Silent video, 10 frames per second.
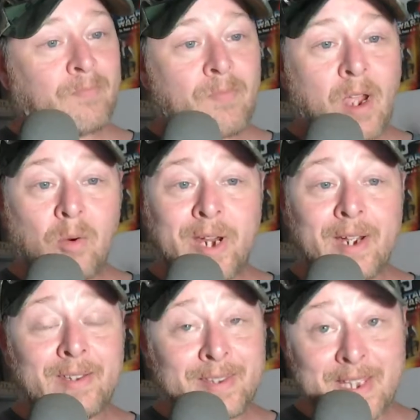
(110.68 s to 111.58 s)

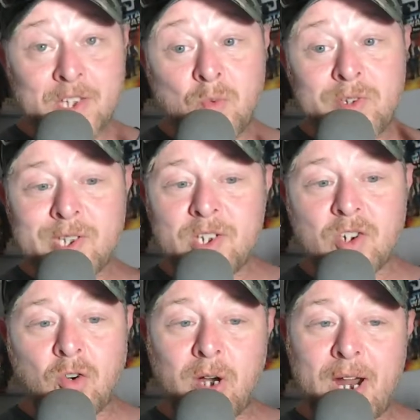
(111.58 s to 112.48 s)
Okay, this was his
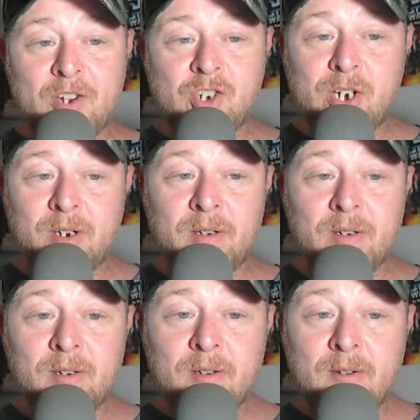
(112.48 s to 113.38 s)
creation
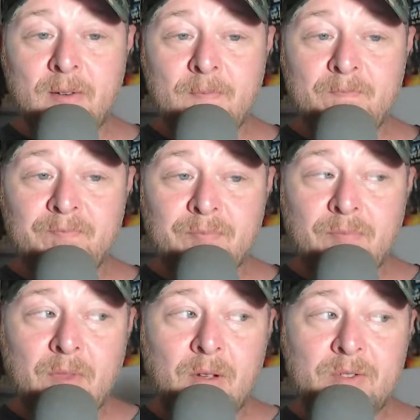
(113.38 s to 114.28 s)

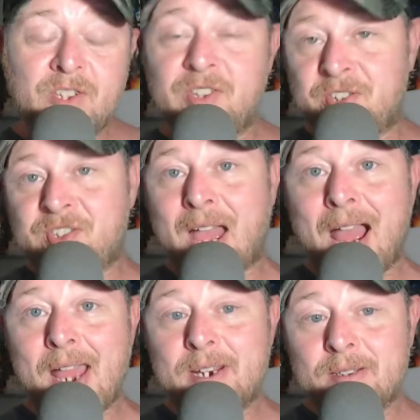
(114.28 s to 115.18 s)
to the
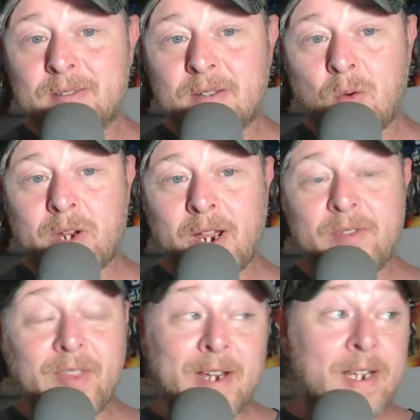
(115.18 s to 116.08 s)
side. Okay,
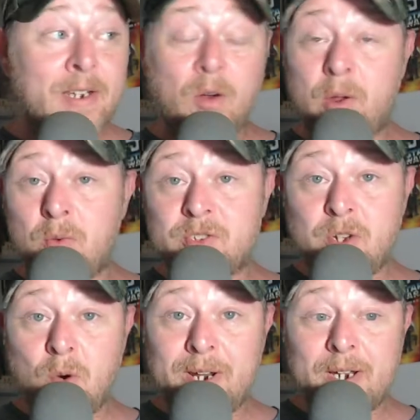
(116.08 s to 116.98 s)
they didn't know he was
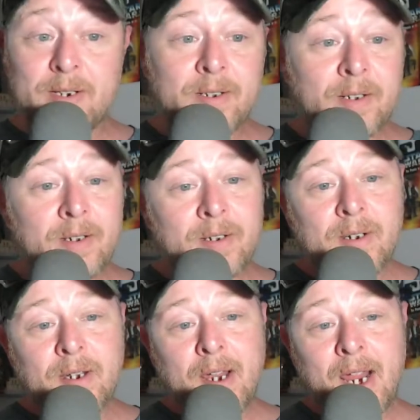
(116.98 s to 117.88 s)
doing it.
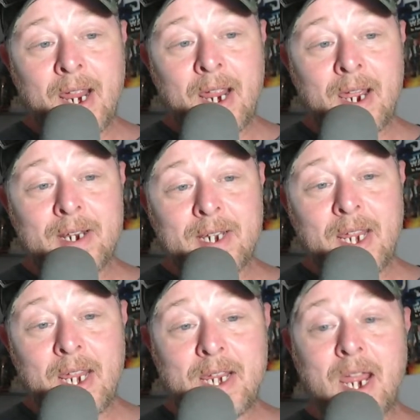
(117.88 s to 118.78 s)
And
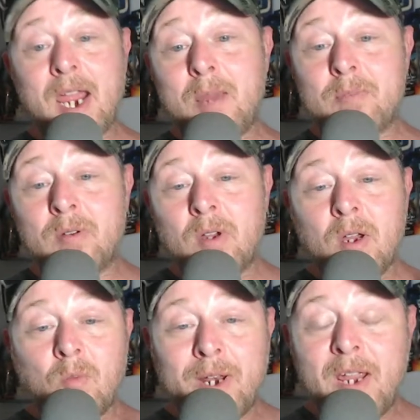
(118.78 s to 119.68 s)
he came,
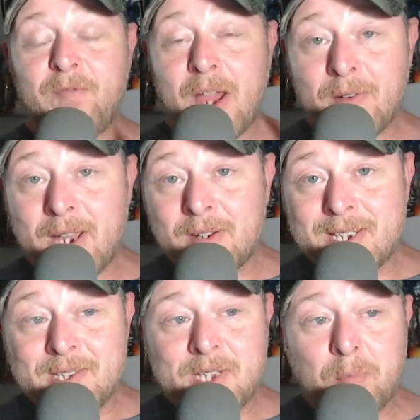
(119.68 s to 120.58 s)
when he found out
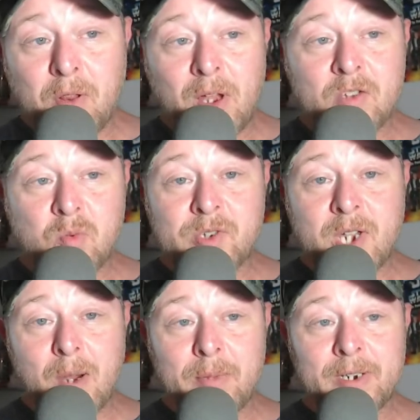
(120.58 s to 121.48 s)
Disney Plus was
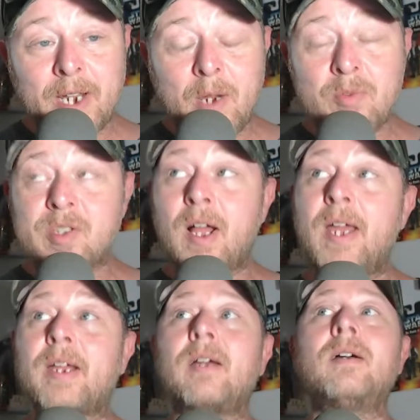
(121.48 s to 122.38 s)
coming, he was
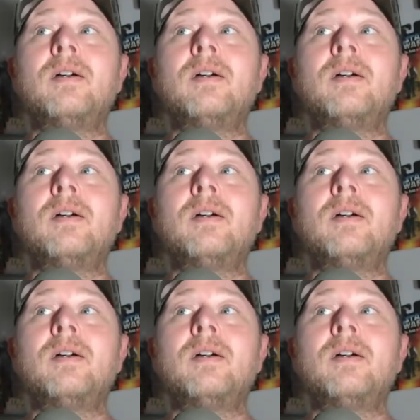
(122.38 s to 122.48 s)
like,